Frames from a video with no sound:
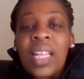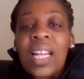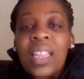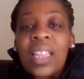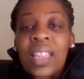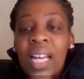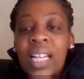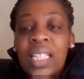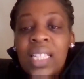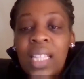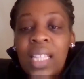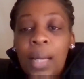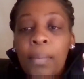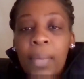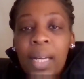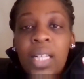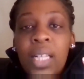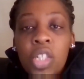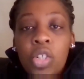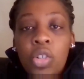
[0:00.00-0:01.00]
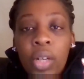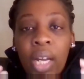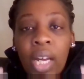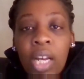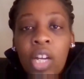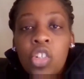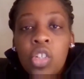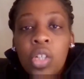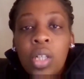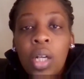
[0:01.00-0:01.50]
That's the men's
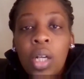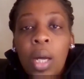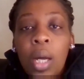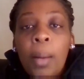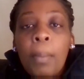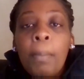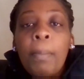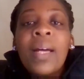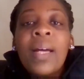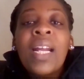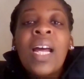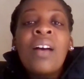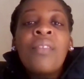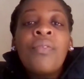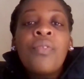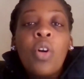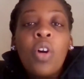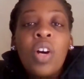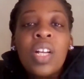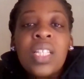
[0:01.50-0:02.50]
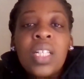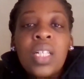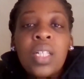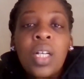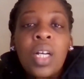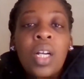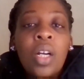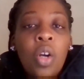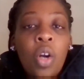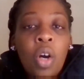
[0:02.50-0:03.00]
reaction. But I've gotten
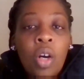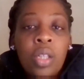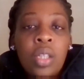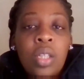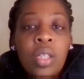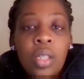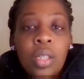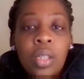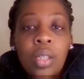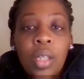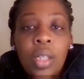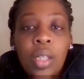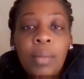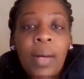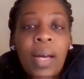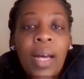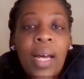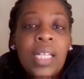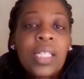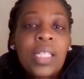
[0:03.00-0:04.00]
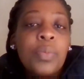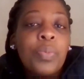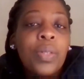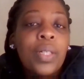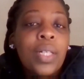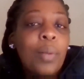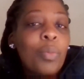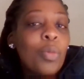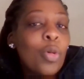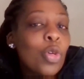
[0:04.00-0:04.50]
a lot in my
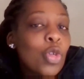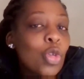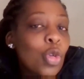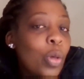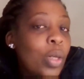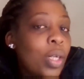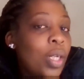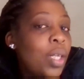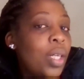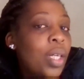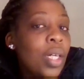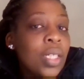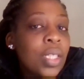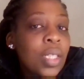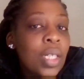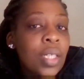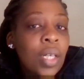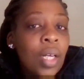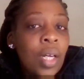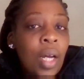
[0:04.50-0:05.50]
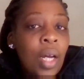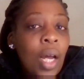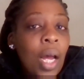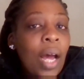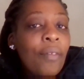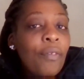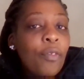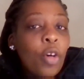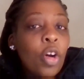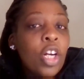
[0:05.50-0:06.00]
husband. I'm not sure when he hears that.
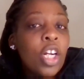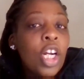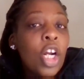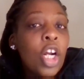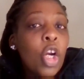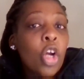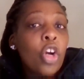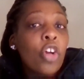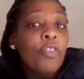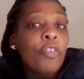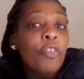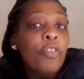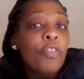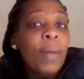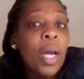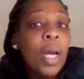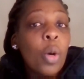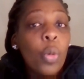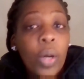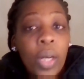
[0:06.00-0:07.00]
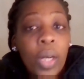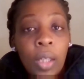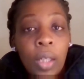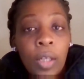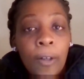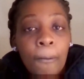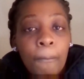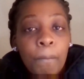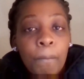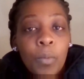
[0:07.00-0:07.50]
I've gotten a lot of my
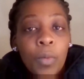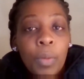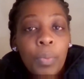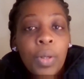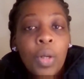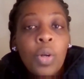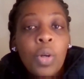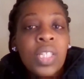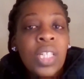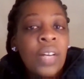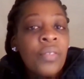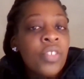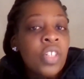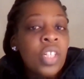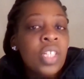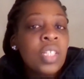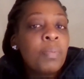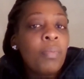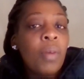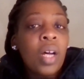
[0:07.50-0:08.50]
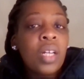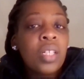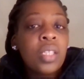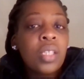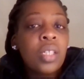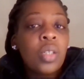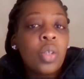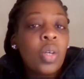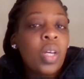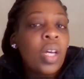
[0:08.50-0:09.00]
way because I've just
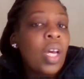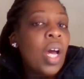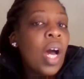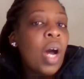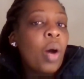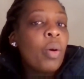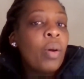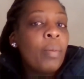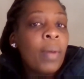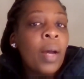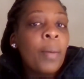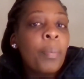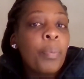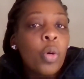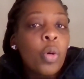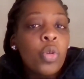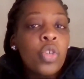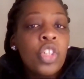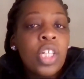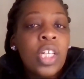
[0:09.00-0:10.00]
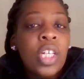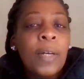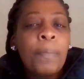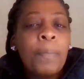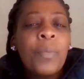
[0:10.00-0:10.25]
mastered, okay, how am I approaching him?